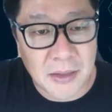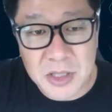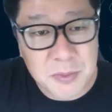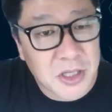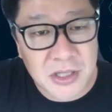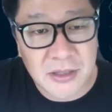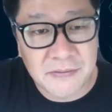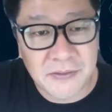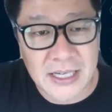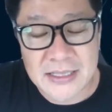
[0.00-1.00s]
I'm a special
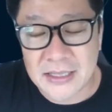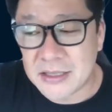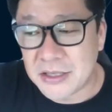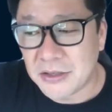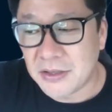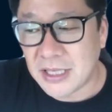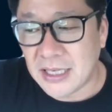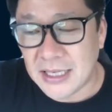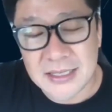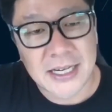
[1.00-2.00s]
advisor to
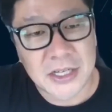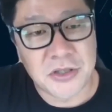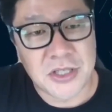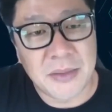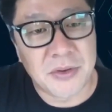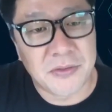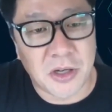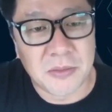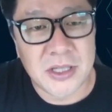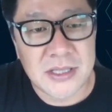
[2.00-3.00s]
the International Chamber of
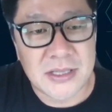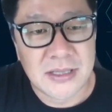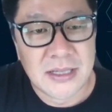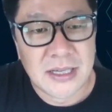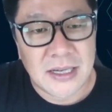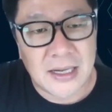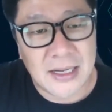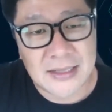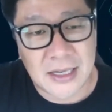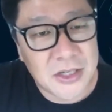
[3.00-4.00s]
Commerce uh,
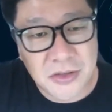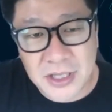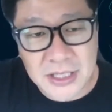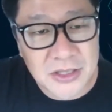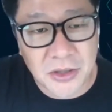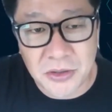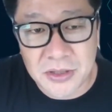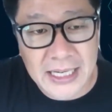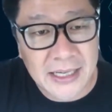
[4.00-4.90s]
it's 100 years old.